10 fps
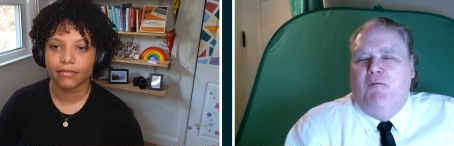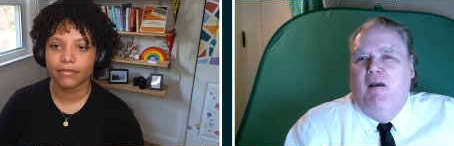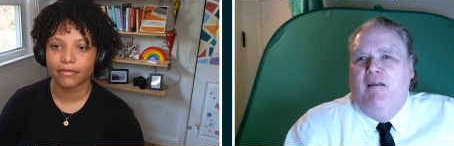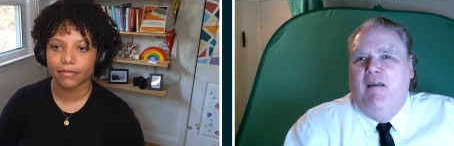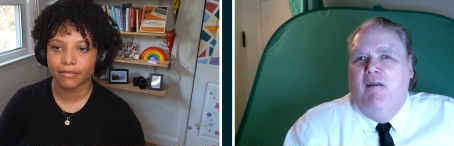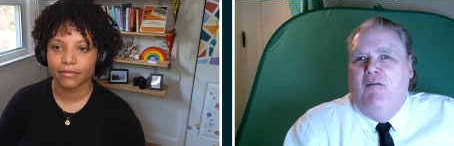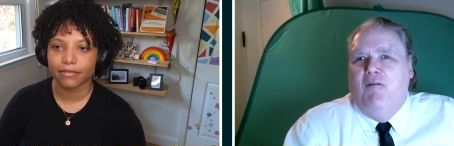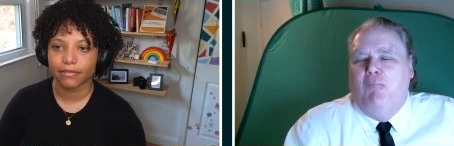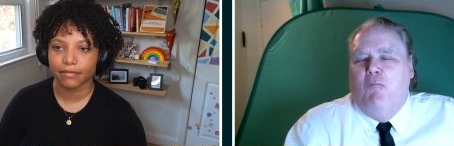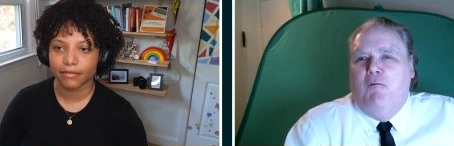Speaker 1: what that
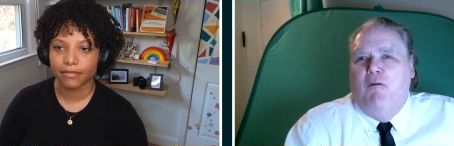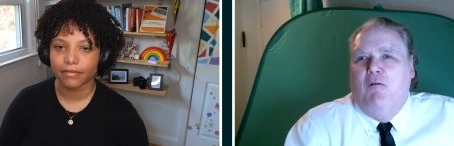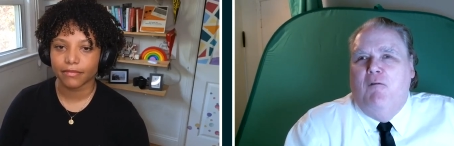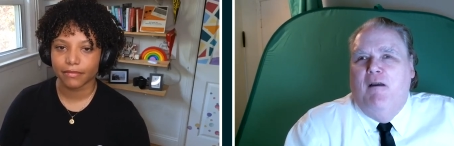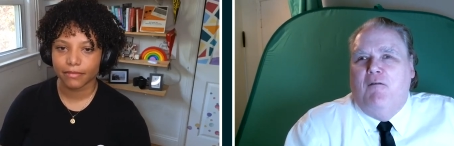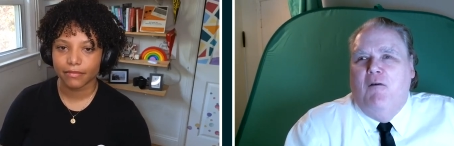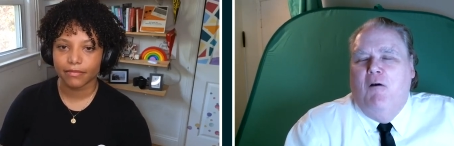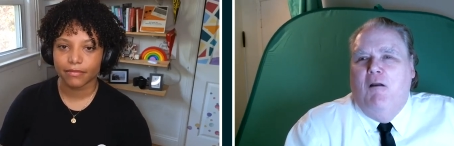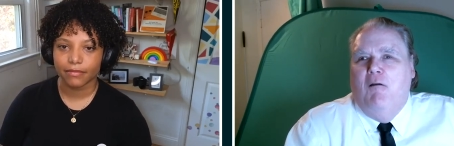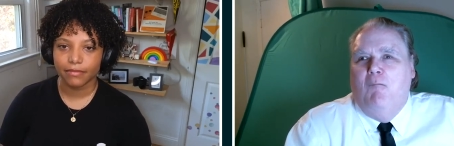is and what the effects
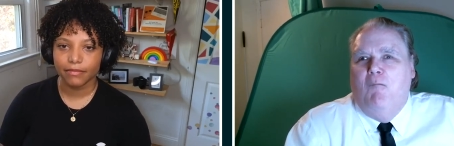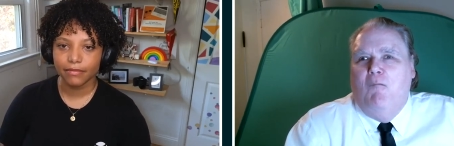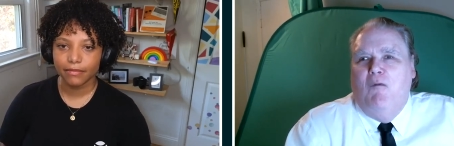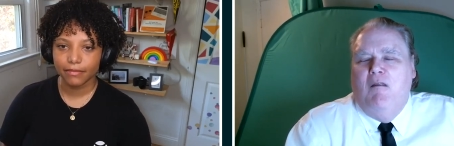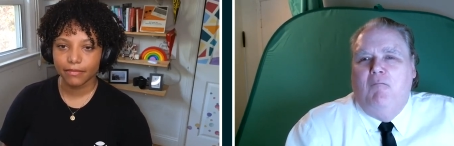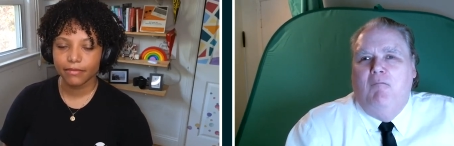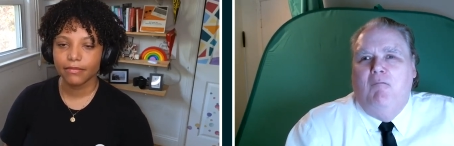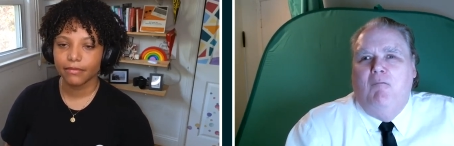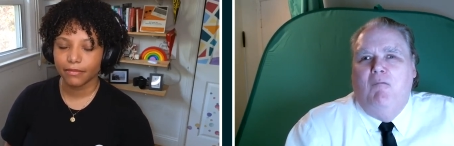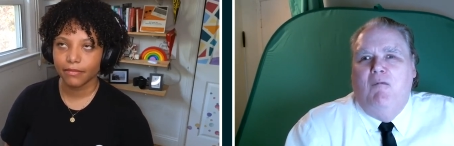are.
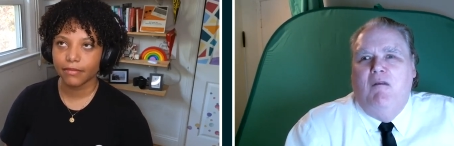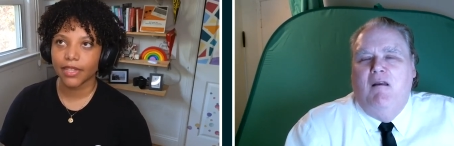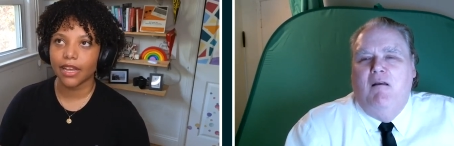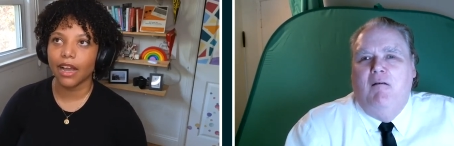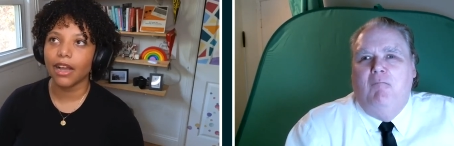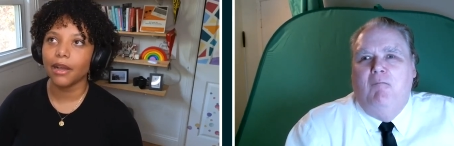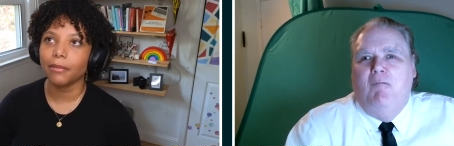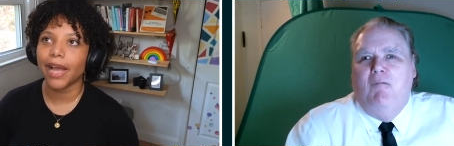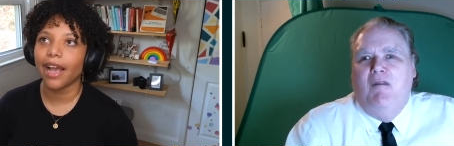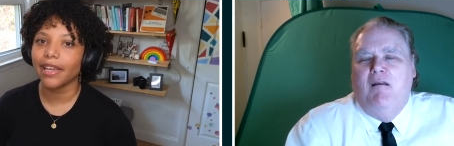
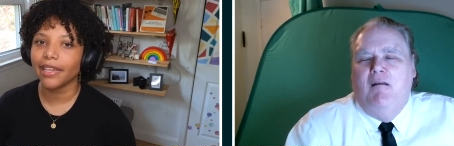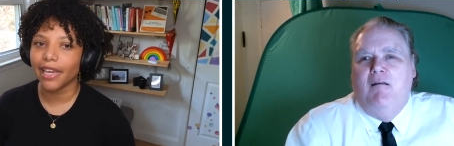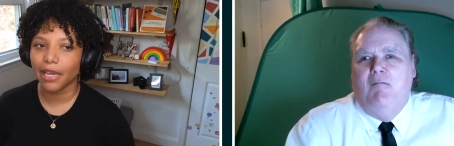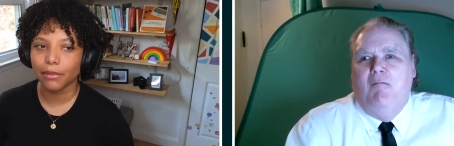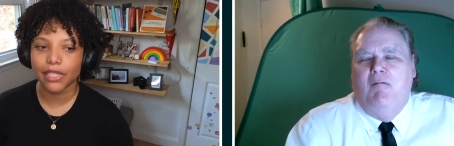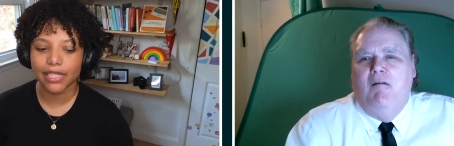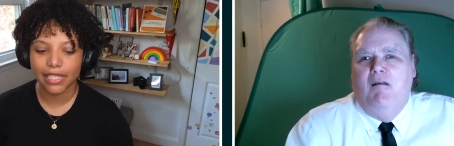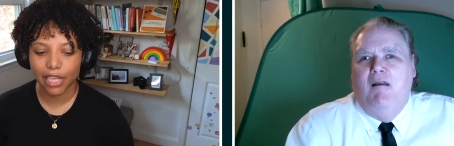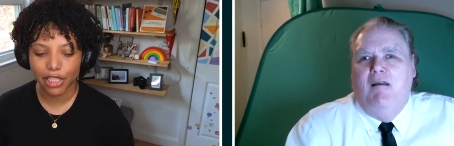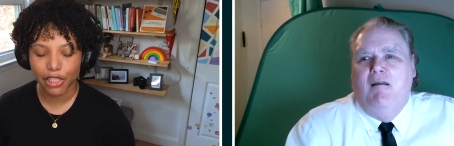
Speaker 2: Um, I came to
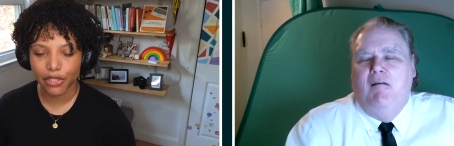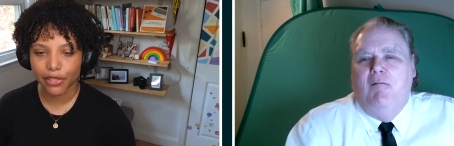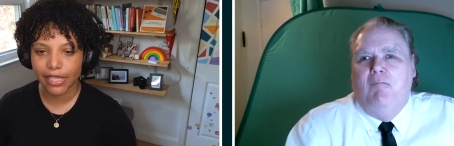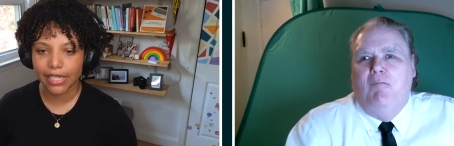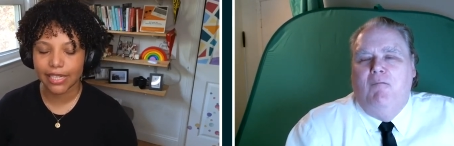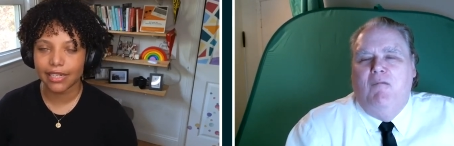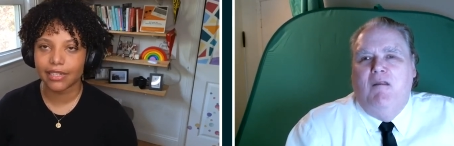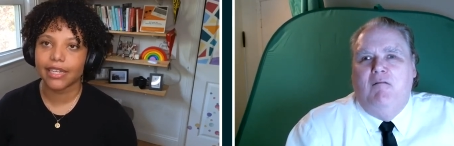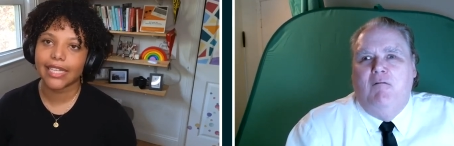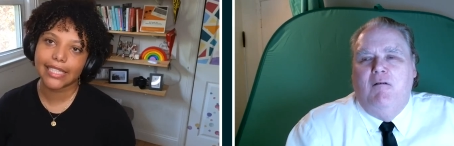this country
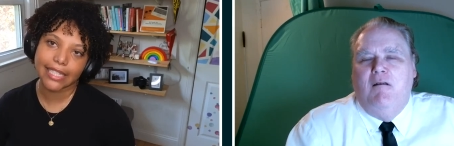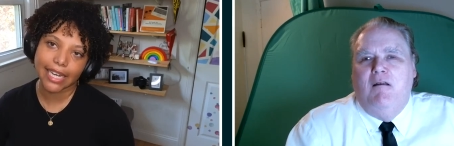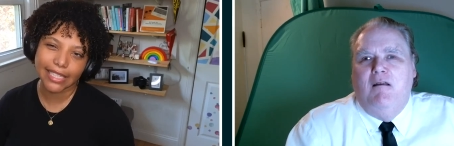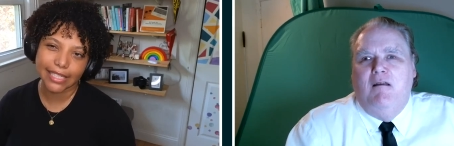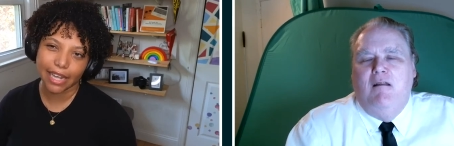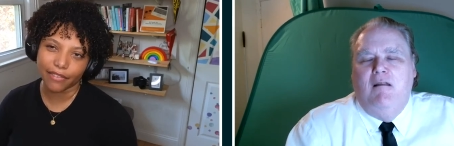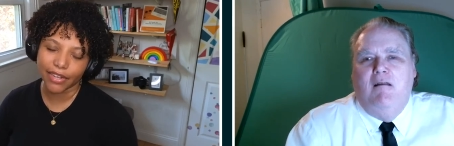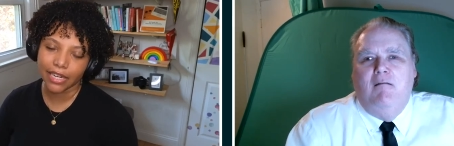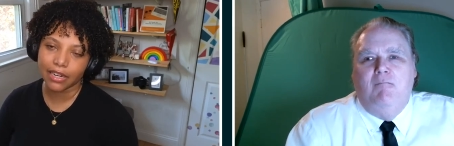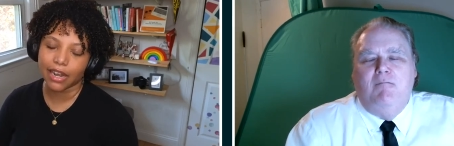in nineteen
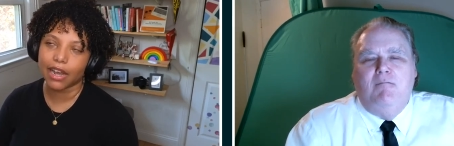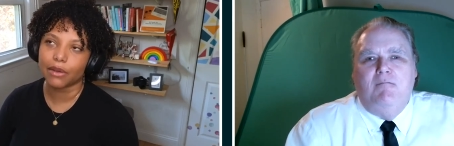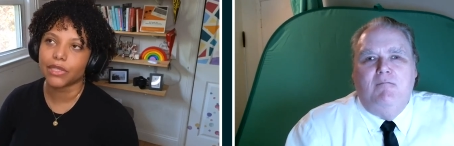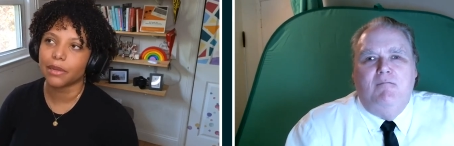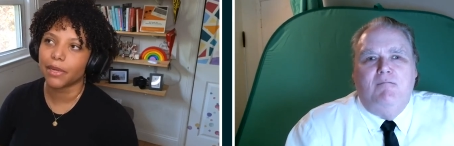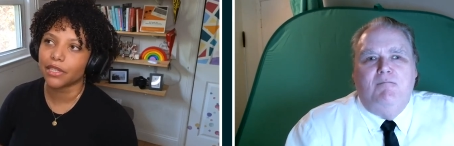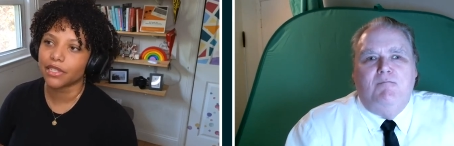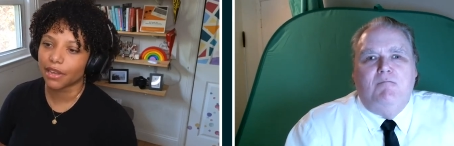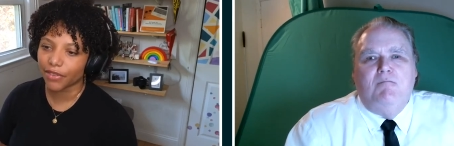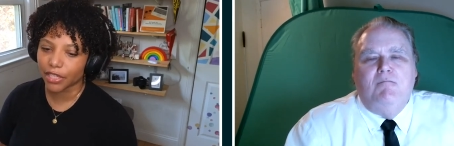eighty-seven. I was about
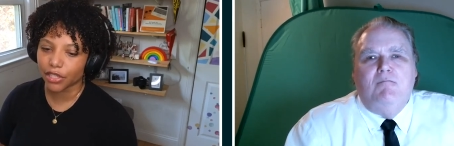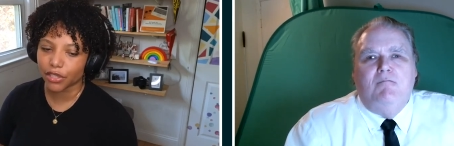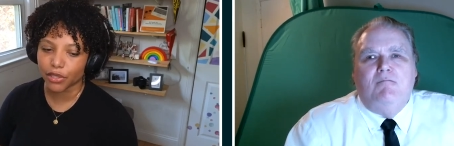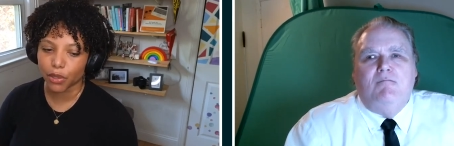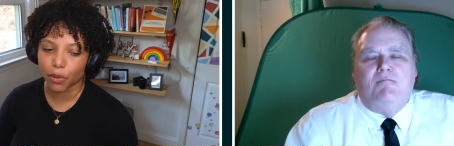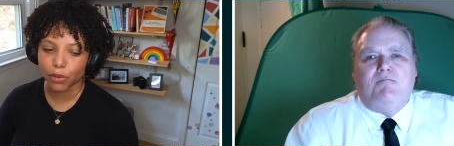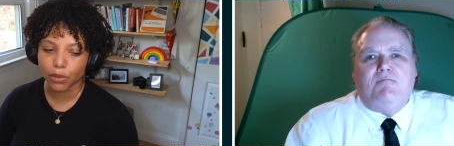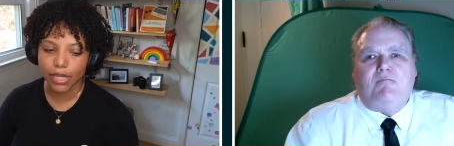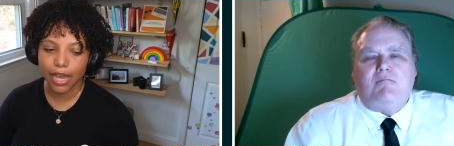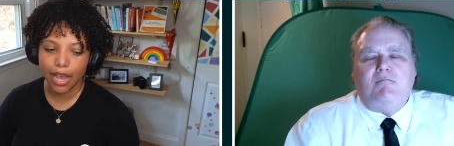seven years old.